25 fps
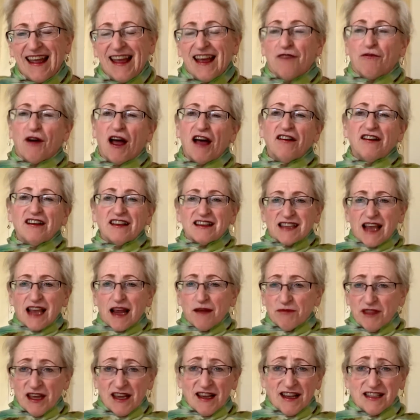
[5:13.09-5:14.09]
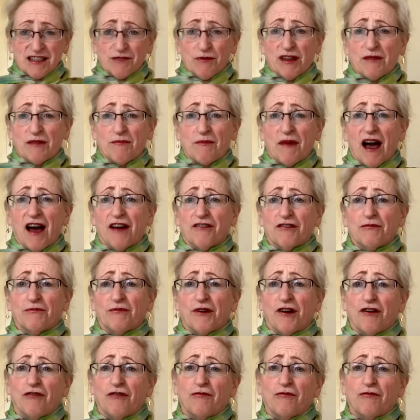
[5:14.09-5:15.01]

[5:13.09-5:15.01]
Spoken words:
Well, same thing as with a modern bow.